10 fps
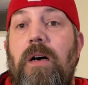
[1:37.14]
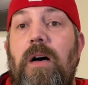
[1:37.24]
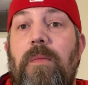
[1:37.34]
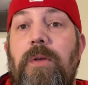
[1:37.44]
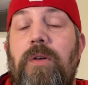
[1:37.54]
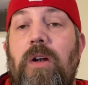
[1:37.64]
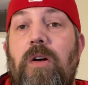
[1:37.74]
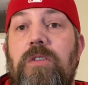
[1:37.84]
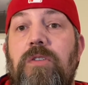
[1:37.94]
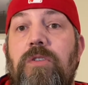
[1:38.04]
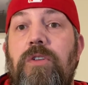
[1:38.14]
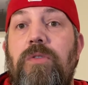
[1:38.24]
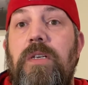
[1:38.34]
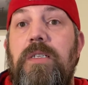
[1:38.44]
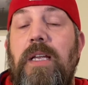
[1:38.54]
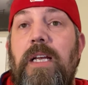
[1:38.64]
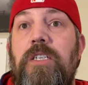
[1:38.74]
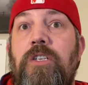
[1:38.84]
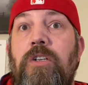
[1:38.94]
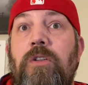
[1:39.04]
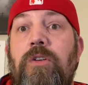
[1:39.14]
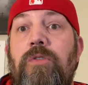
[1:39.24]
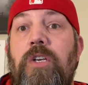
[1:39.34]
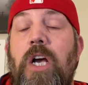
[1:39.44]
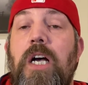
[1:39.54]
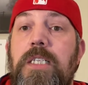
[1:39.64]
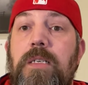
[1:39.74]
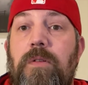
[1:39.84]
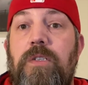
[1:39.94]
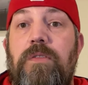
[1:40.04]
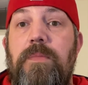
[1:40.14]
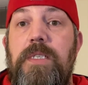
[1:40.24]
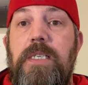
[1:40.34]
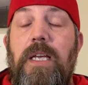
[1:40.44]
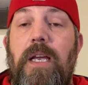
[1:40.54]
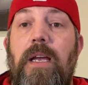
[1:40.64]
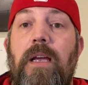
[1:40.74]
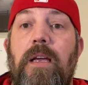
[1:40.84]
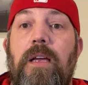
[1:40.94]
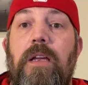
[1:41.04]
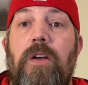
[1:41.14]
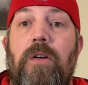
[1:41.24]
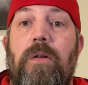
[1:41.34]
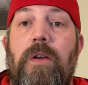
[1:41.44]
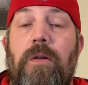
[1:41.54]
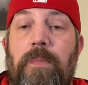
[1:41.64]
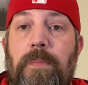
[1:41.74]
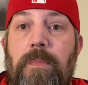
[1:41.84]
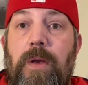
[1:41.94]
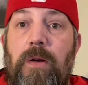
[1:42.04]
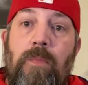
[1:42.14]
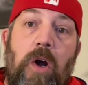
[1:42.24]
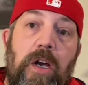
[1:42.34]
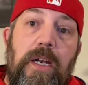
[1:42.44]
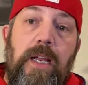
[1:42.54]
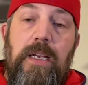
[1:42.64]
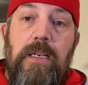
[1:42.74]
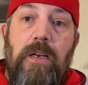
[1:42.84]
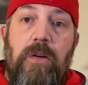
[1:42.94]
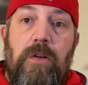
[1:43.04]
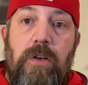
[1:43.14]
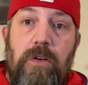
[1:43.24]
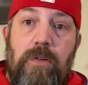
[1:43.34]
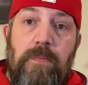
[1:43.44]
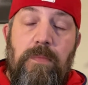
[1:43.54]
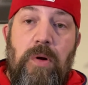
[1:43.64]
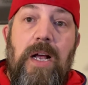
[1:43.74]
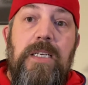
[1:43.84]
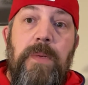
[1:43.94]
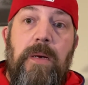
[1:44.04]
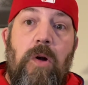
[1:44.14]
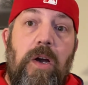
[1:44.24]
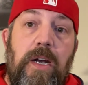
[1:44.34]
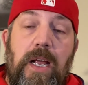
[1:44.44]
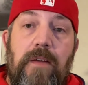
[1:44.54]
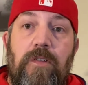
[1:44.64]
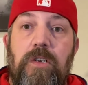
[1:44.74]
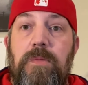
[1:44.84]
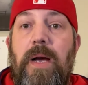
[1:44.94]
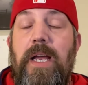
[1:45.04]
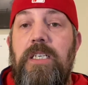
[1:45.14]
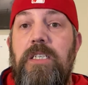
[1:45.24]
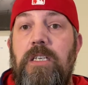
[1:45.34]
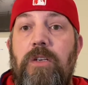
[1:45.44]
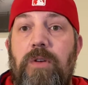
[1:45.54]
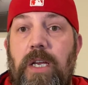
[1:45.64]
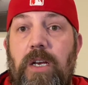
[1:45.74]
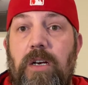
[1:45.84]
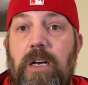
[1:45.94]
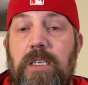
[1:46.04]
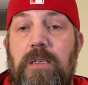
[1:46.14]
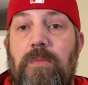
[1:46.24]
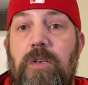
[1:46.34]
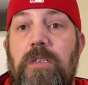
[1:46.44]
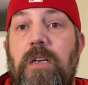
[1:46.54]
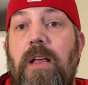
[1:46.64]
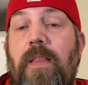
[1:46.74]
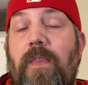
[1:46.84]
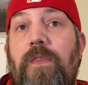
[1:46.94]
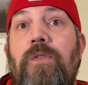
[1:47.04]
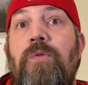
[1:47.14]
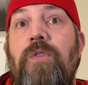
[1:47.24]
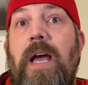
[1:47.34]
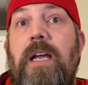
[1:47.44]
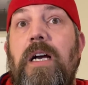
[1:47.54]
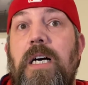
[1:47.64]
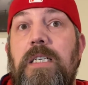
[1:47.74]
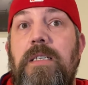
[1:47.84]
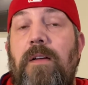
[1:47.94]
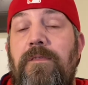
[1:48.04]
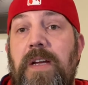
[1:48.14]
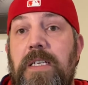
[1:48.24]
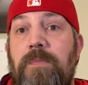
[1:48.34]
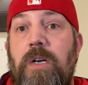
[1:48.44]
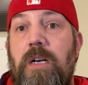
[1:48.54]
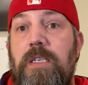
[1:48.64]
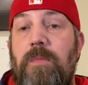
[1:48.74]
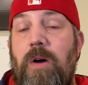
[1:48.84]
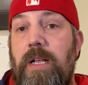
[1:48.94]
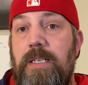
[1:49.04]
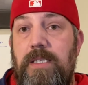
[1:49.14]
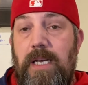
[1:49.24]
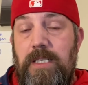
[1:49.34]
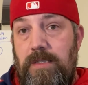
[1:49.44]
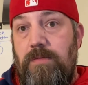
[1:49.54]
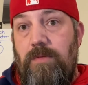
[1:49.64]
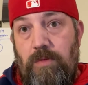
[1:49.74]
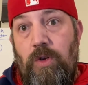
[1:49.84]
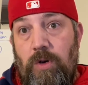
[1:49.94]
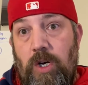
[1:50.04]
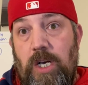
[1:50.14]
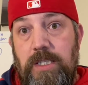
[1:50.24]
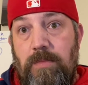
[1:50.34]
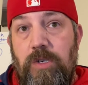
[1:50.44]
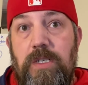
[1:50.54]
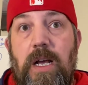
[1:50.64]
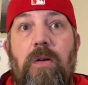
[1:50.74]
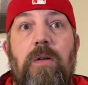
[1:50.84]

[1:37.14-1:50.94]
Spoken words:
You can also do this and exclude customers from seeing your marketing, your prospect marketing efforts by excluding your customers through that Facebook custom audience that's your customers now.